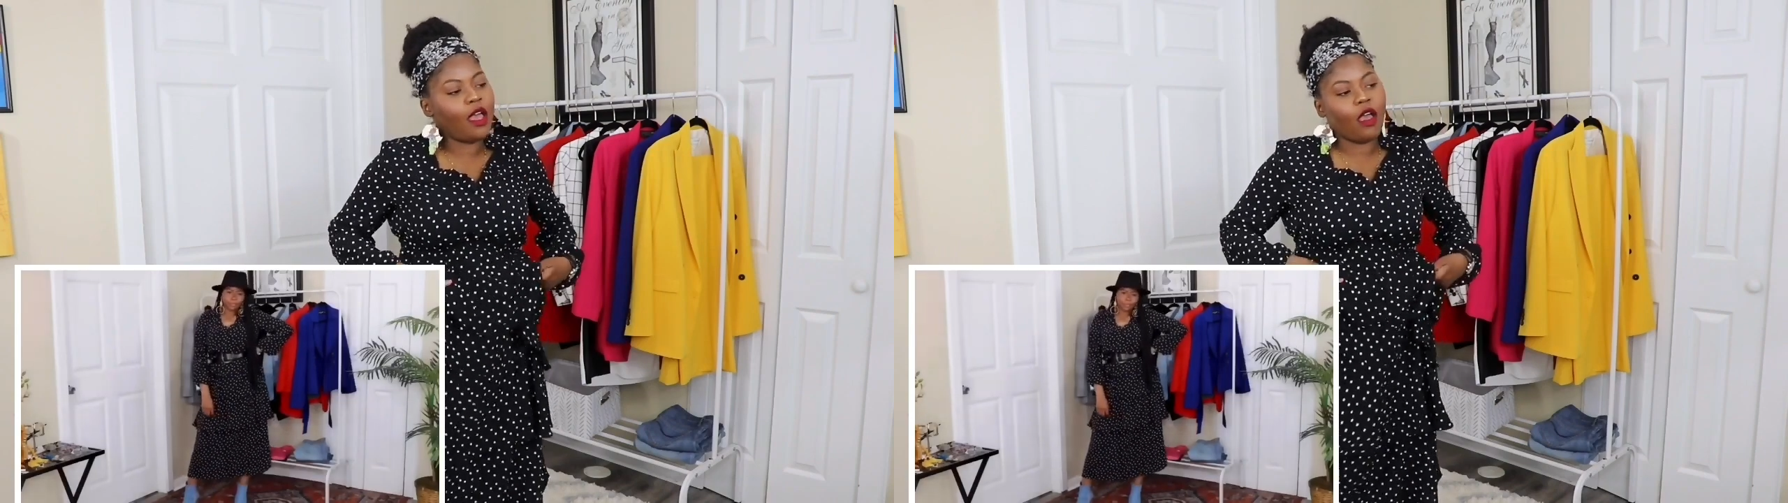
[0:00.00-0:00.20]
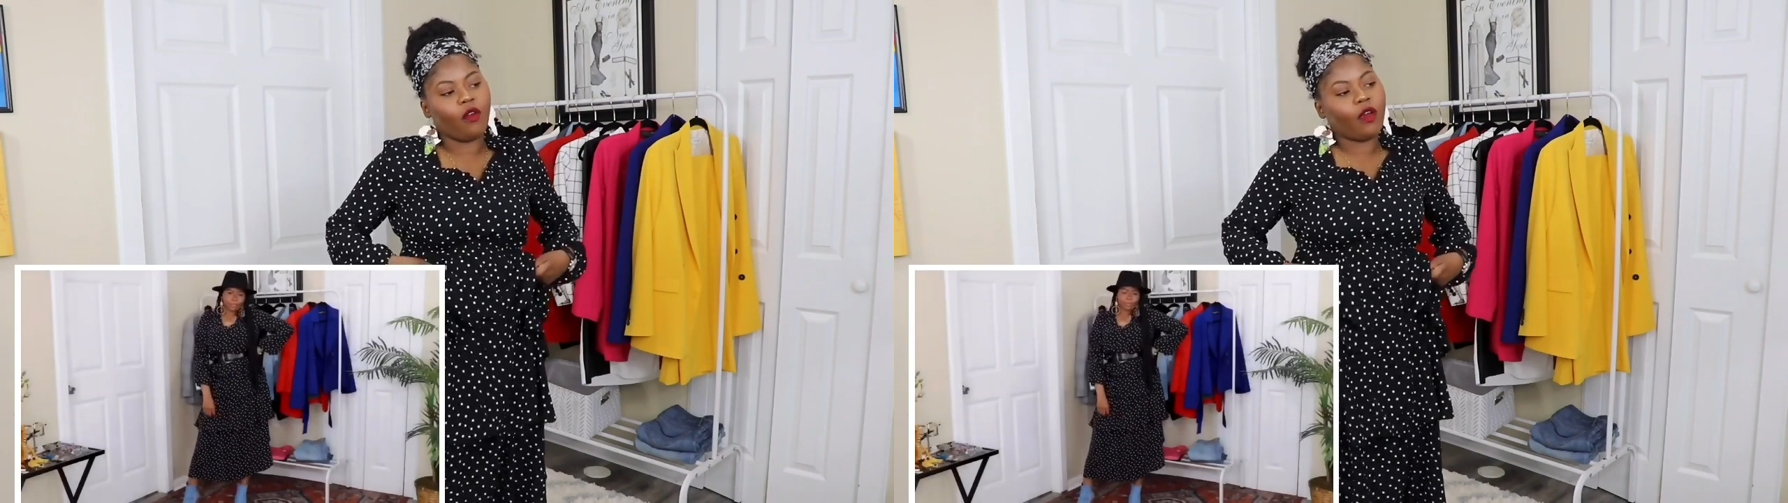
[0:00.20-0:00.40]

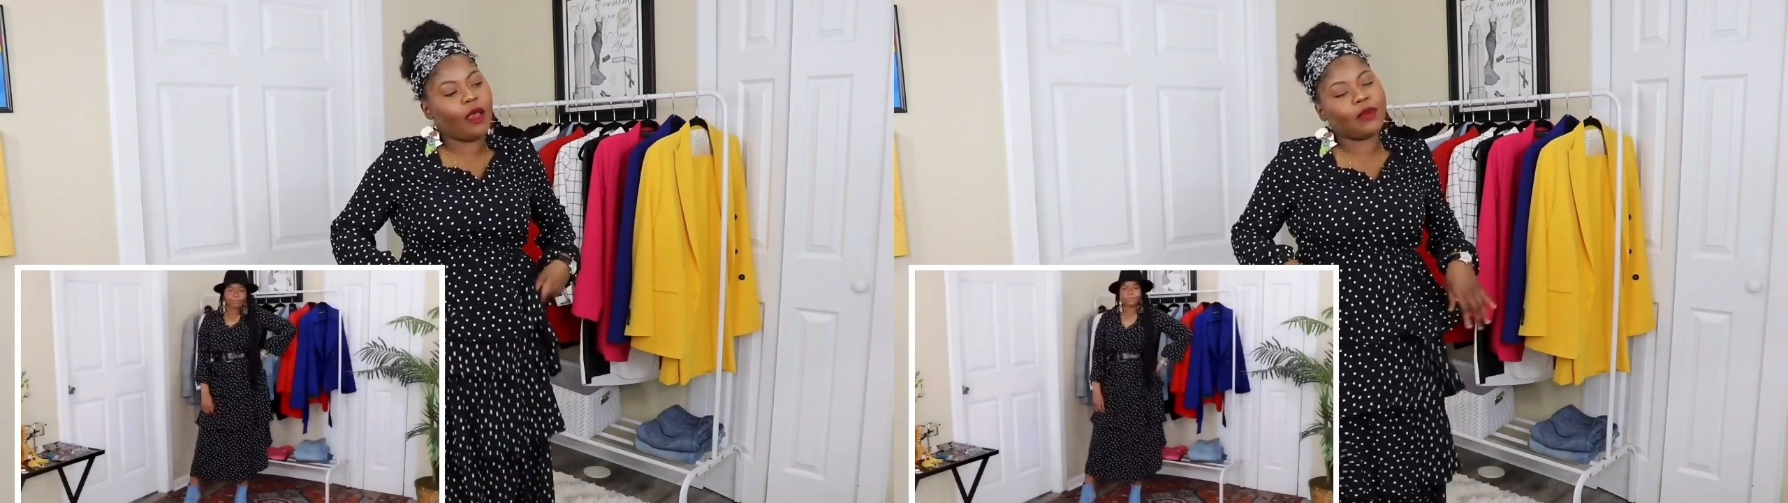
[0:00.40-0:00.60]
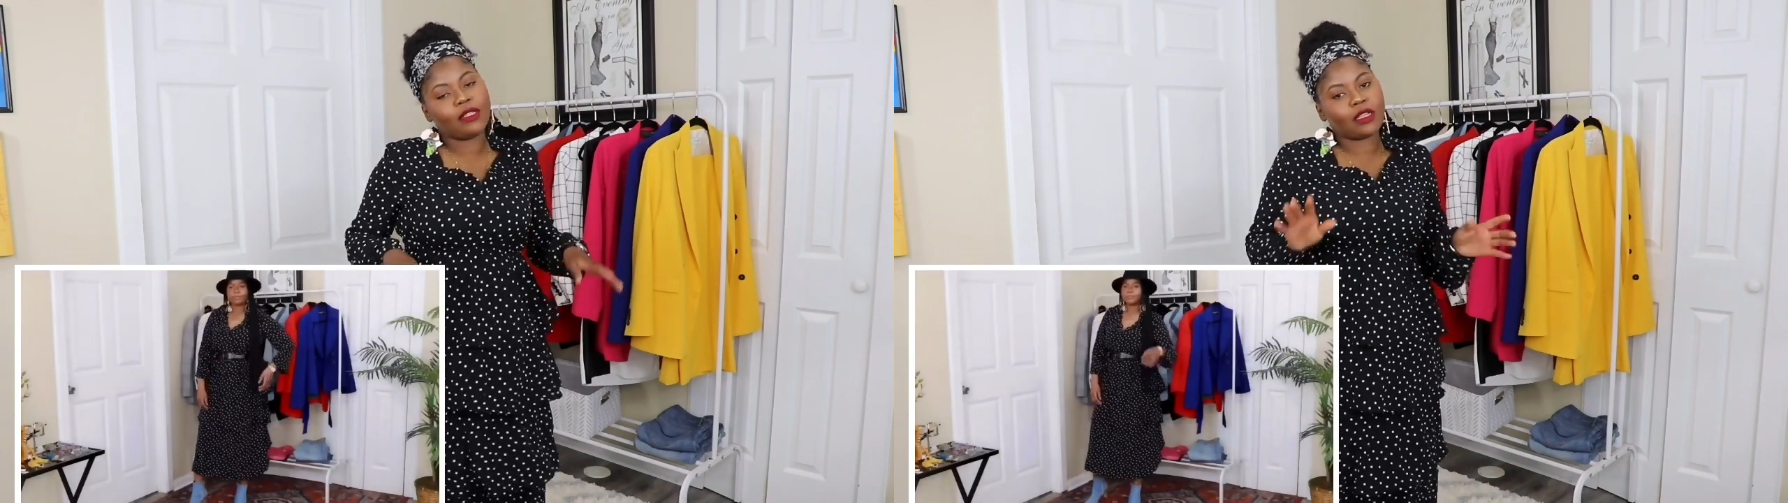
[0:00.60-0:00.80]
I don't know how
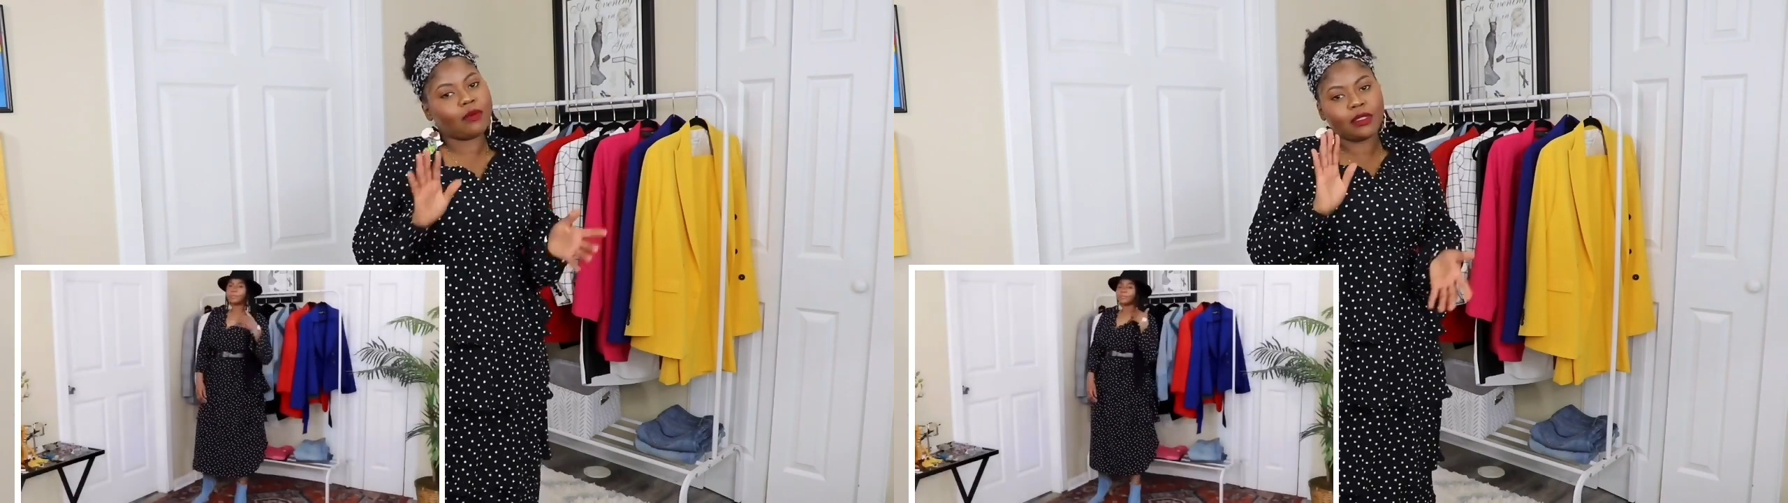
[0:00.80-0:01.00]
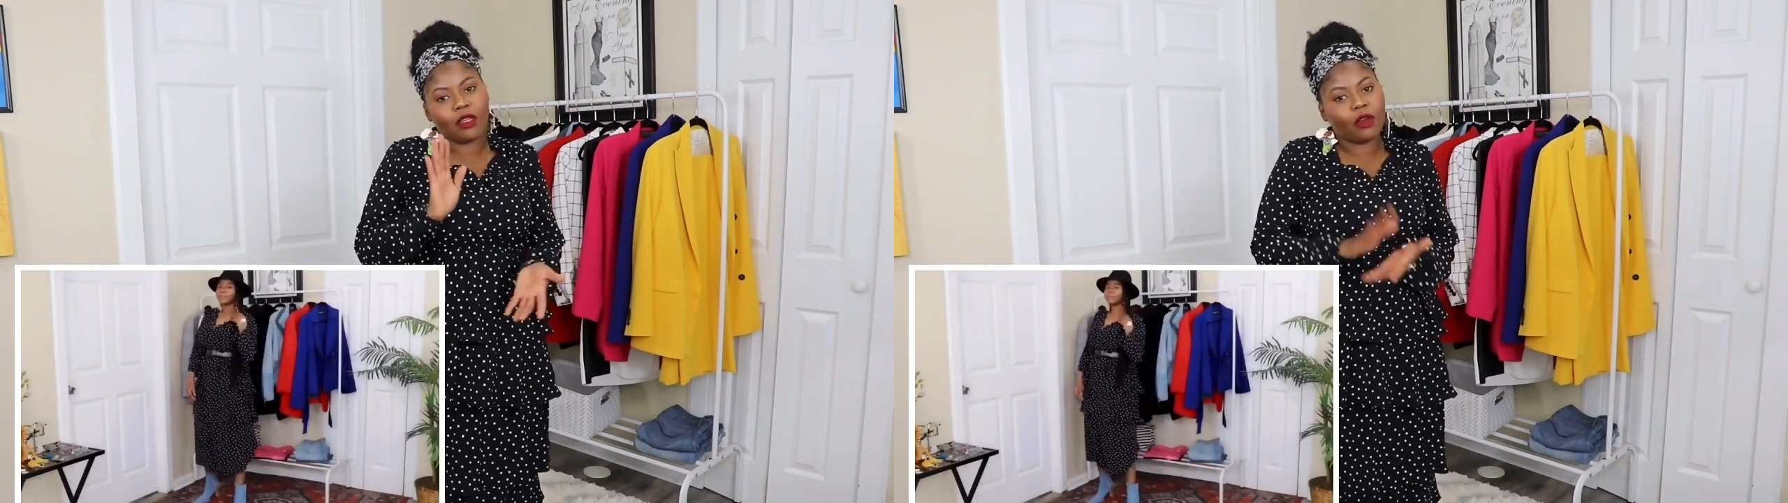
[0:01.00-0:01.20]
many
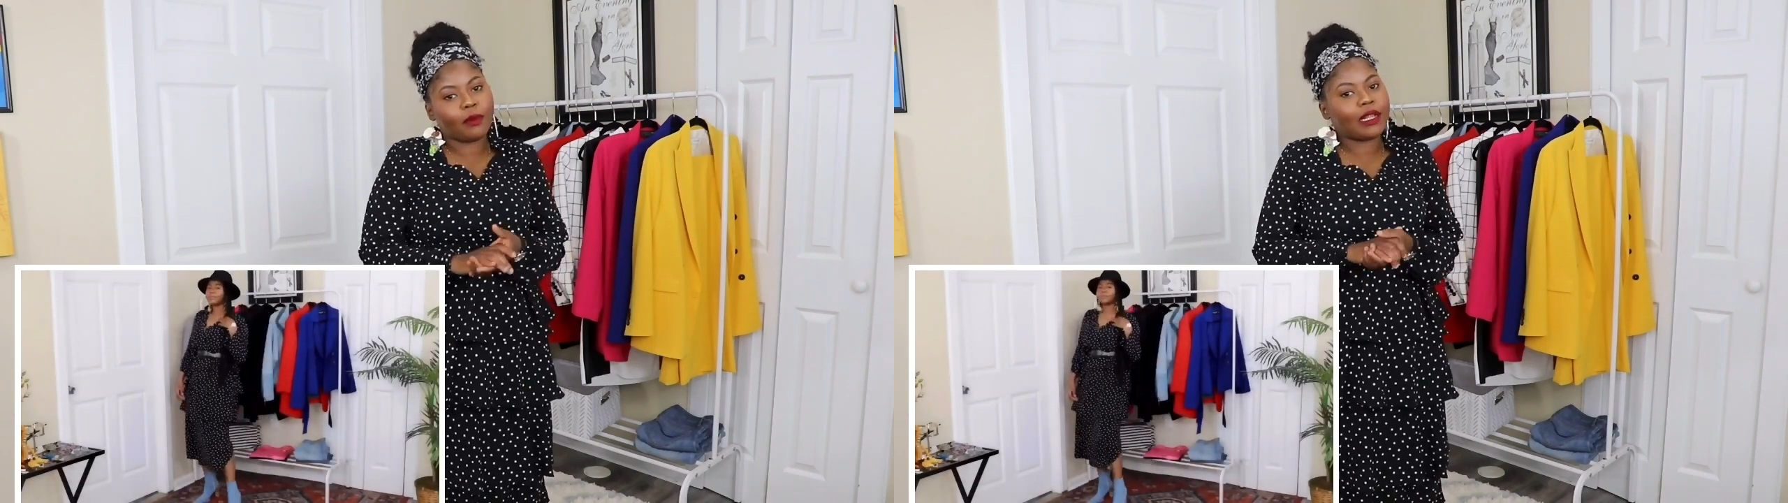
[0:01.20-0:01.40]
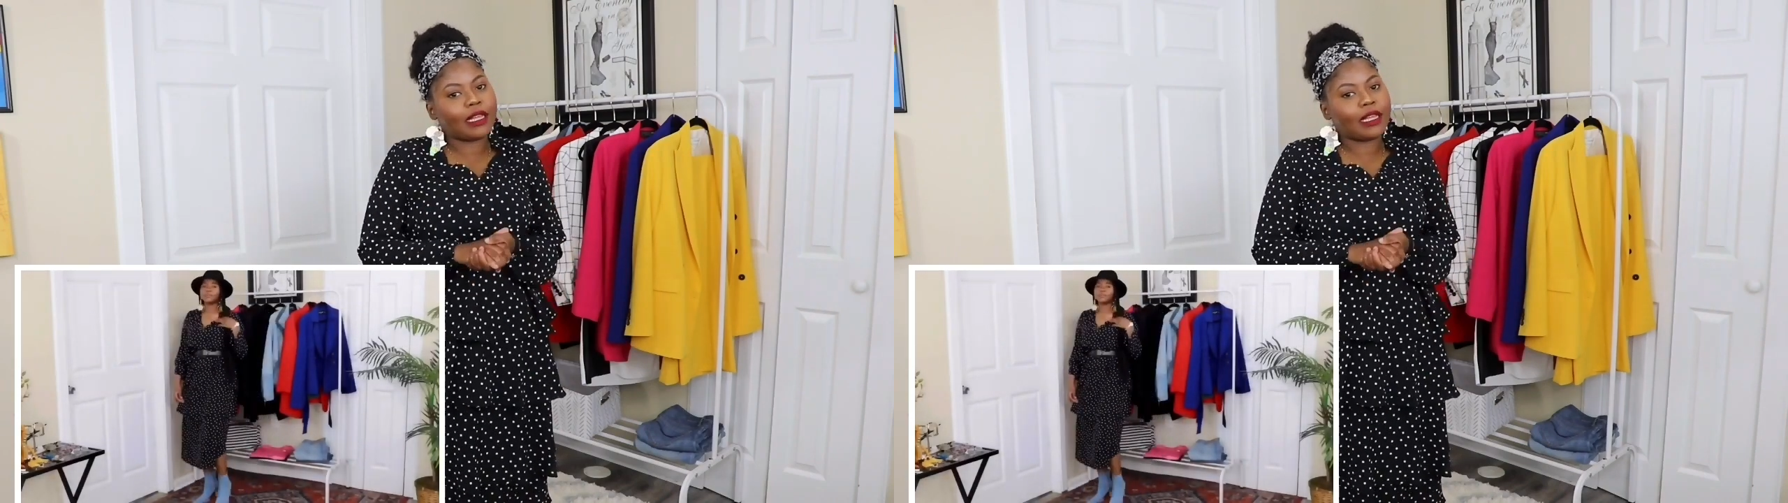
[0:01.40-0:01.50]
times I talk about